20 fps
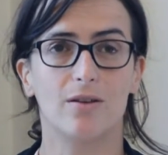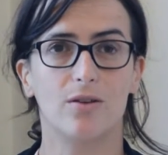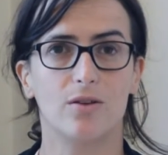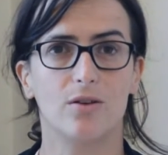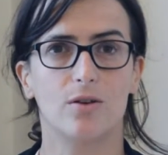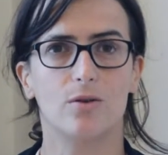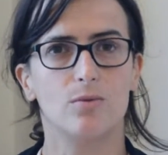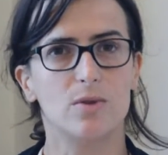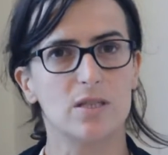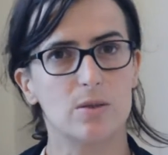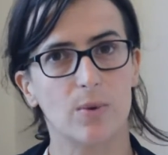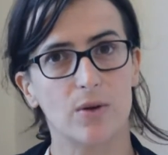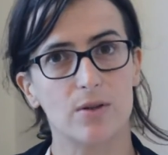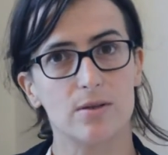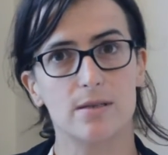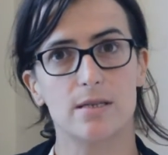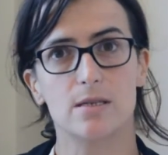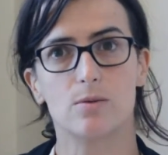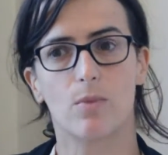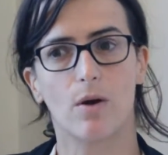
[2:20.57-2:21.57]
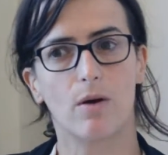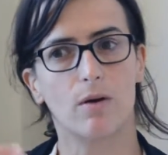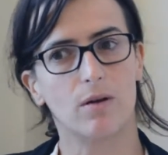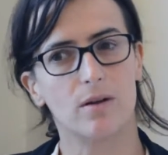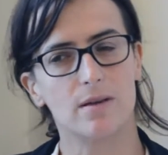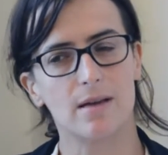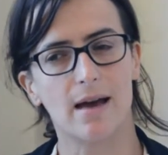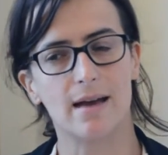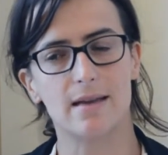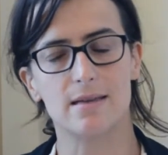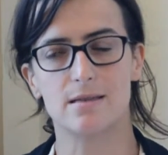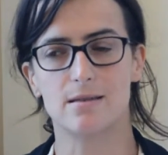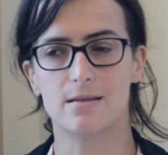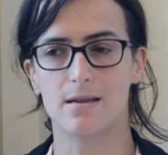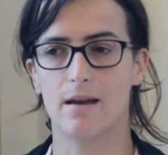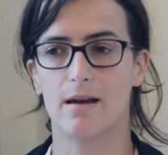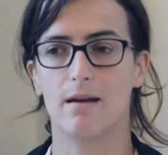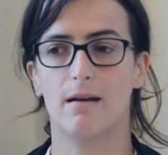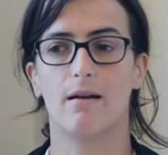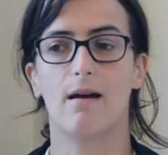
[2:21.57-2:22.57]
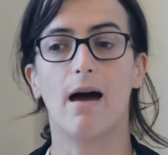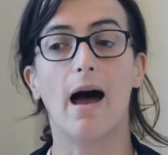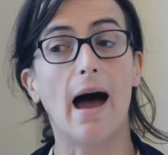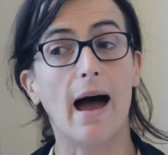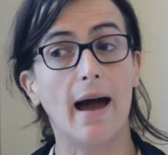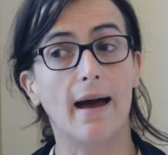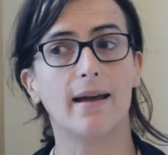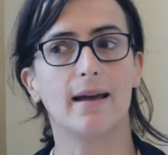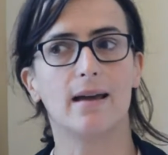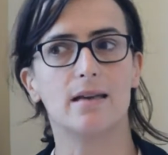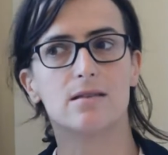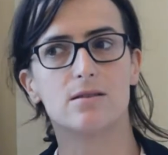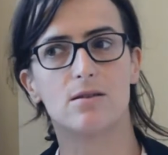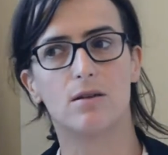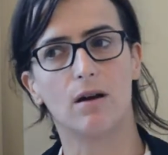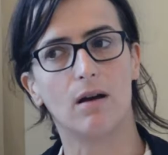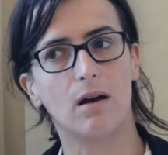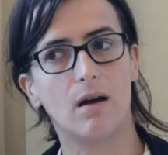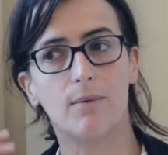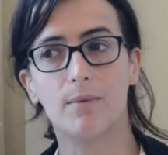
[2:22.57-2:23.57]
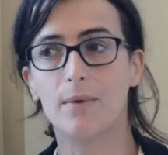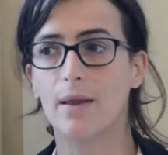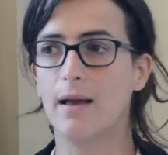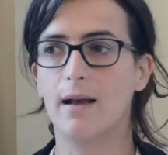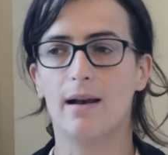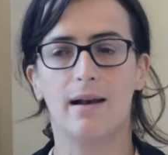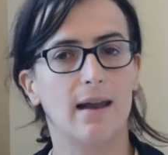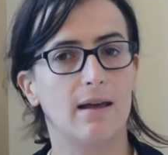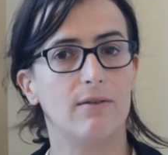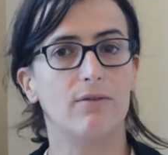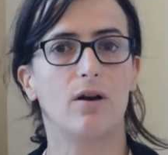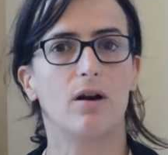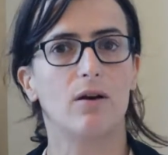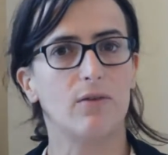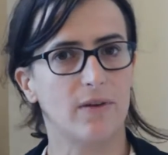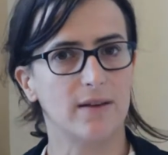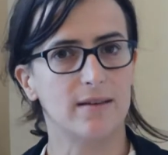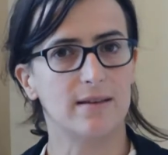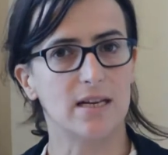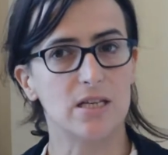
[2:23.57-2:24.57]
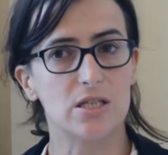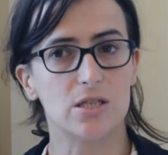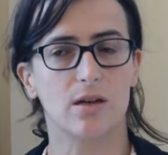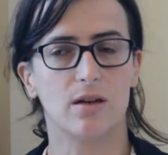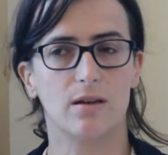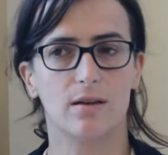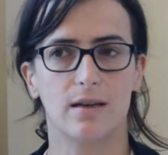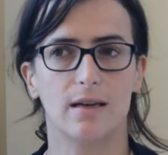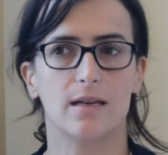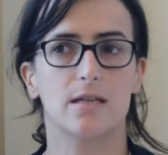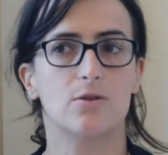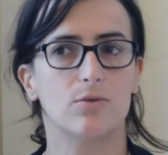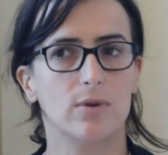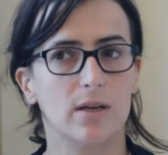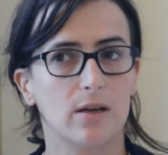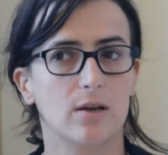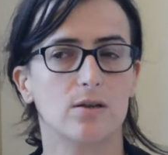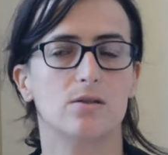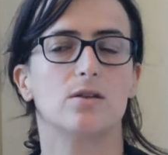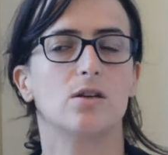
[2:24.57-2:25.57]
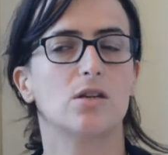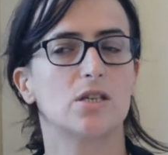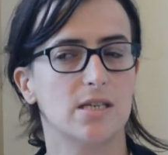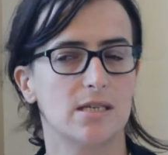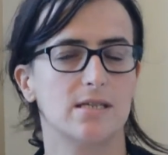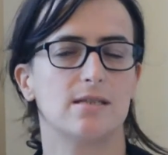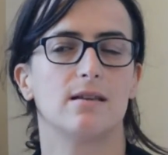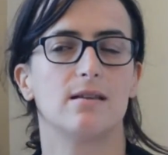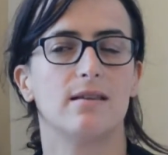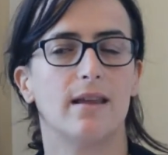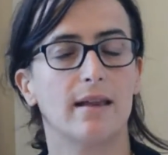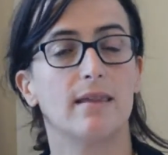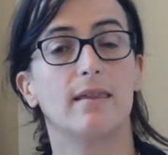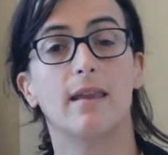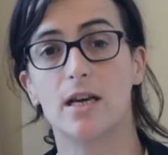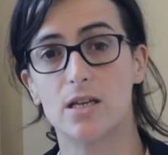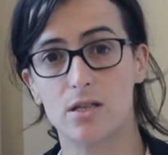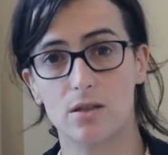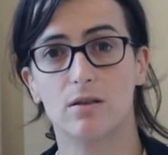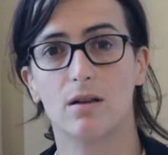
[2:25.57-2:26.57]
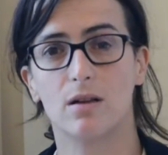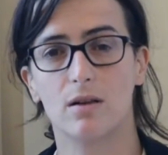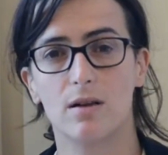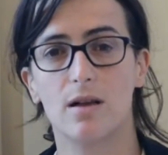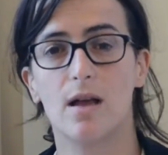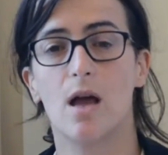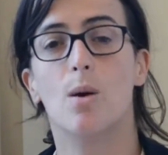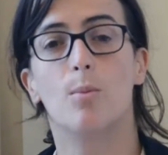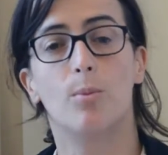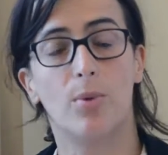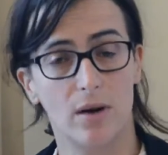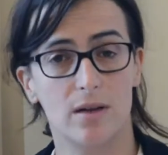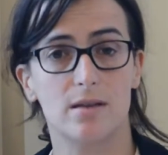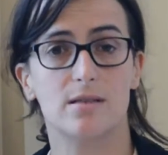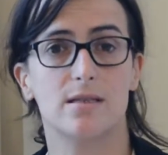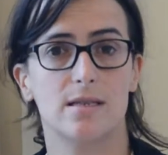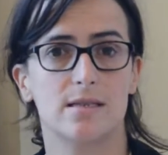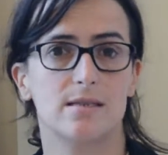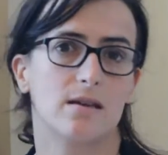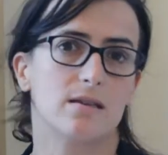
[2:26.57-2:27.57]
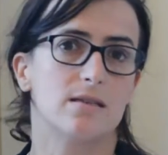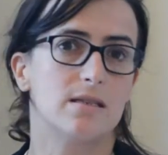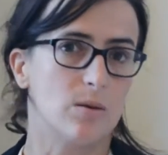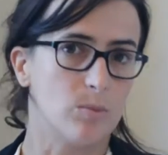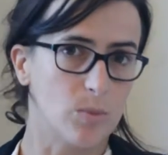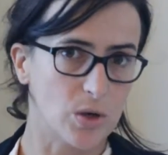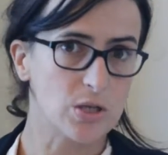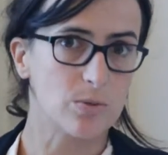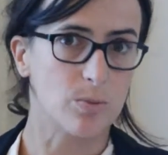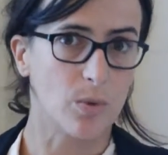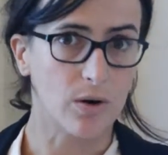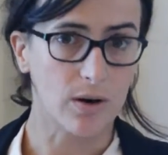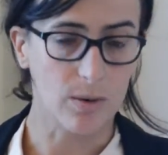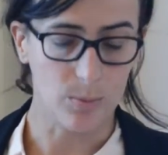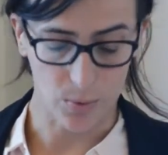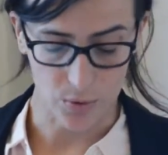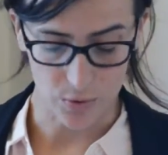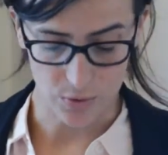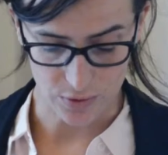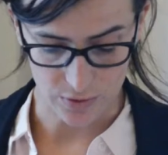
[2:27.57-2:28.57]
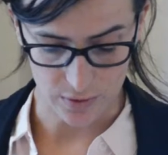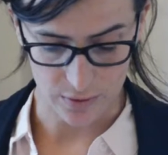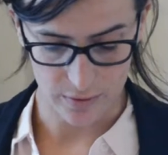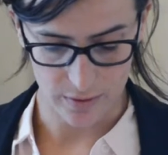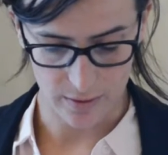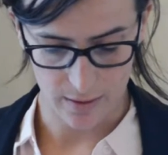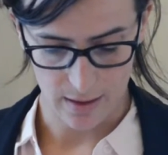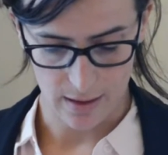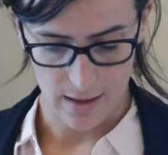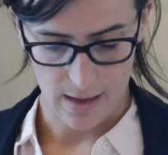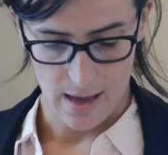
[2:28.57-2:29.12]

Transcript: Union responses weren't as high as the level of attention it triggers, suggesting that national policies are still much more important.